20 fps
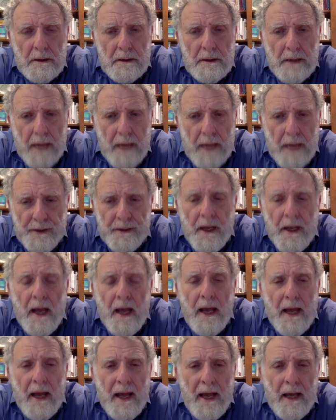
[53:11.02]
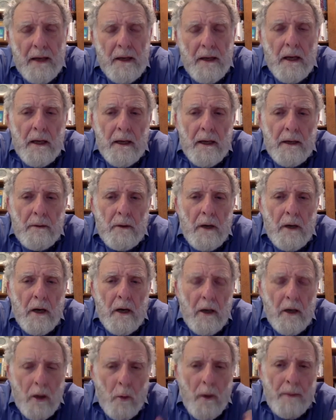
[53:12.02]
cases. And
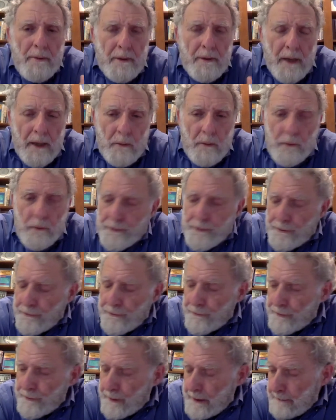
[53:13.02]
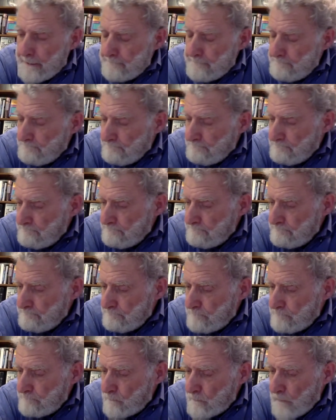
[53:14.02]
on our website, which is uh,
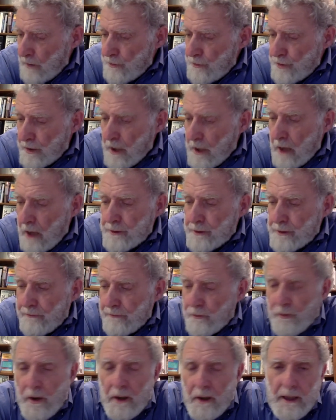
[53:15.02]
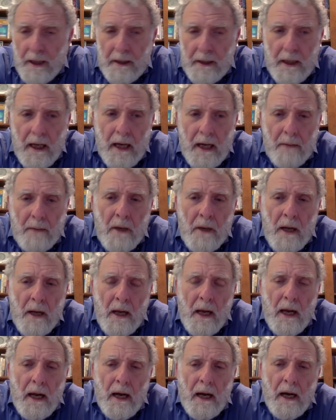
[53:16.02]
chicago7trial.com,
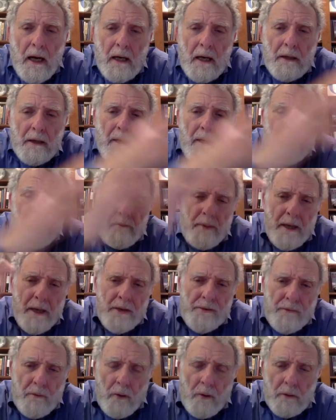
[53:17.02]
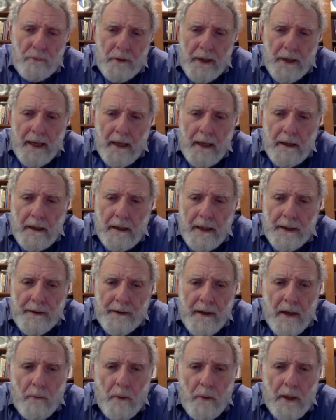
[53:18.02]
I have a page called Related Links,
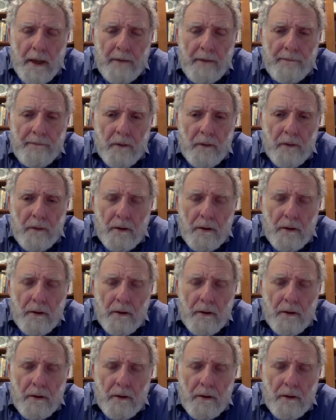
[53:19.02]
and we give